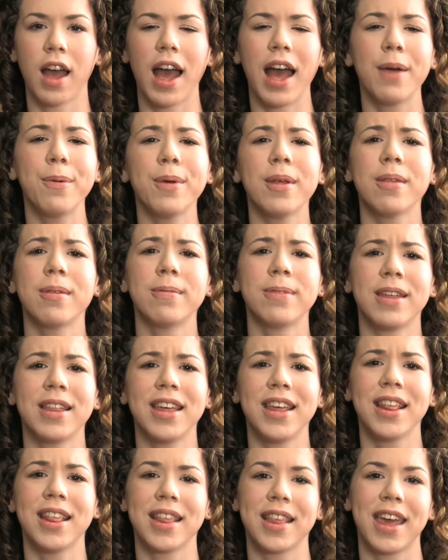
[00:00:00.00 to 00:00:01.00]
I was
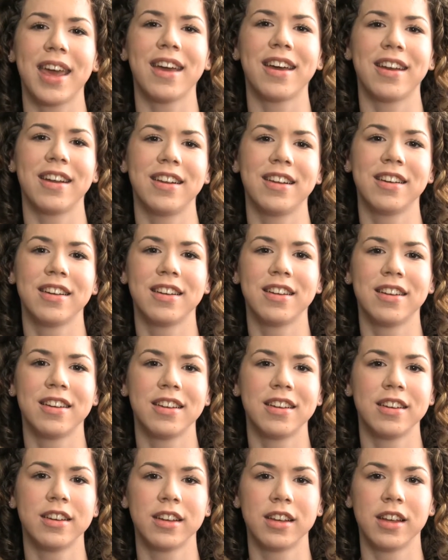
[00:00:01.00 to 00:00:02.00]
really scared.
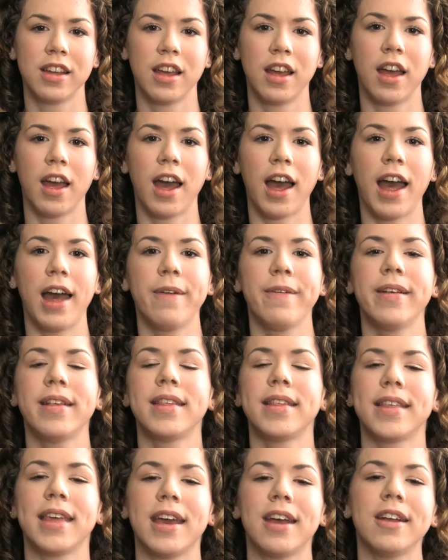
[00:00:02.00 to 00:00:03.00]
I
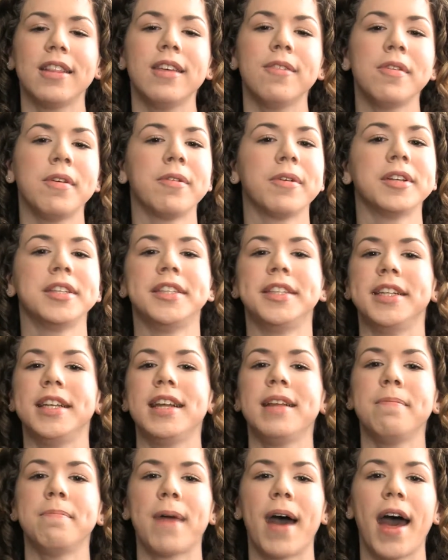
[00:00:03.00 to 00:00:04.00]
was scared that we were
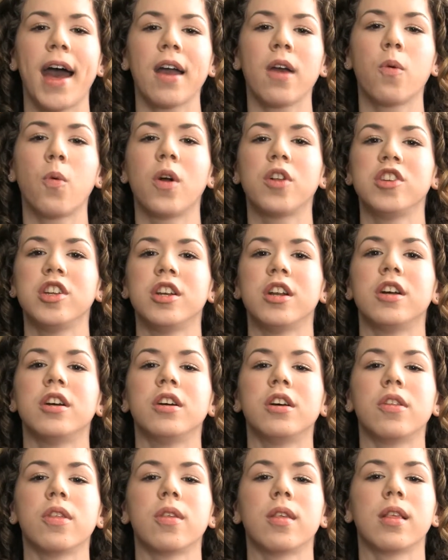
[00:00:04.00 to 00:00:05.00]
sitting back watching our
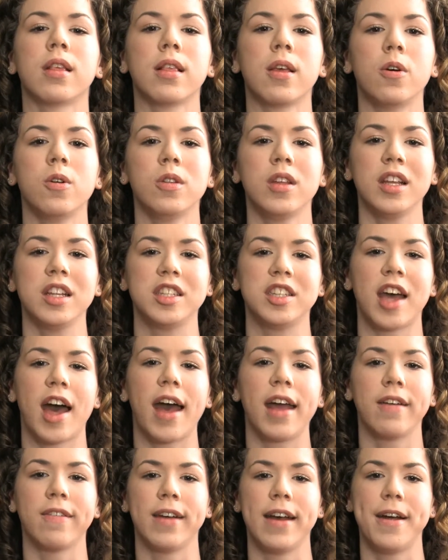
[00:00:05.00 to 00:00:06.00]
Earth slowly
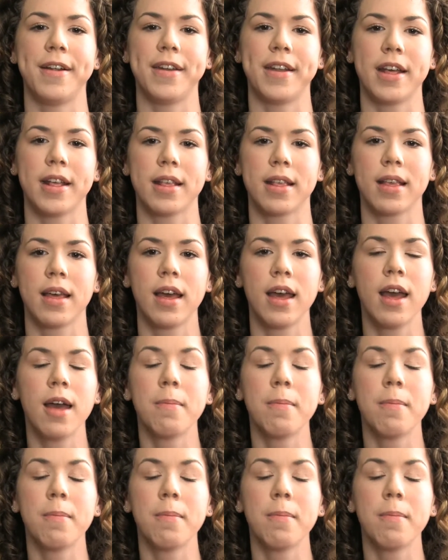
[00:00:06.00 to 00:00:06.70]
die around us